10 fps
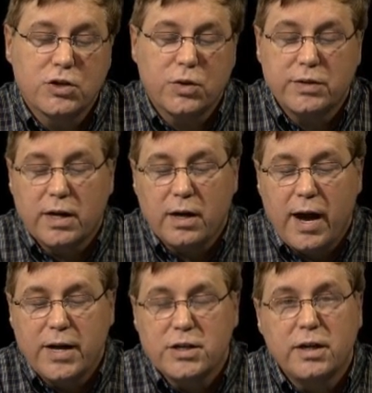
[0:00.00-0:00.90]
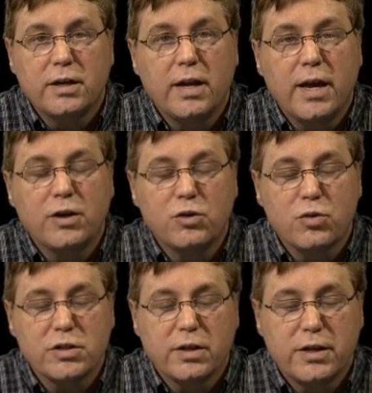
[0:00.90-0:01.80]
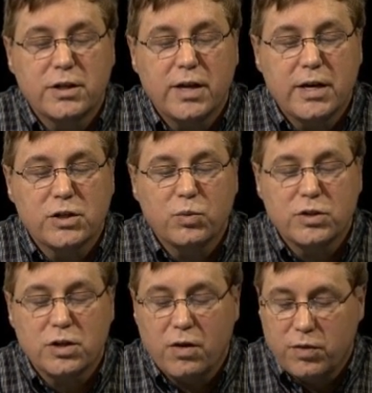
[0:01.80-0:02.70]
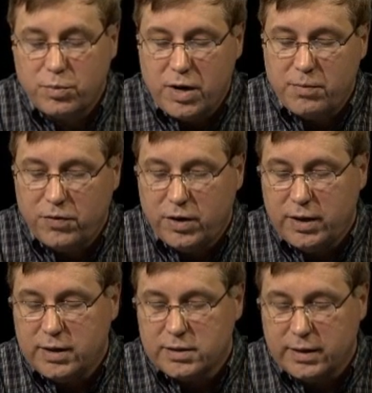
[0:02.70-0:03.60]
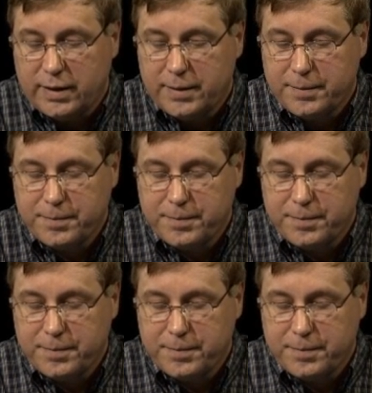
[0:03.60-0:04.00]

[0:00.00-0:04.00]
So dental hygiene and nutritional education would solve the problem very easily.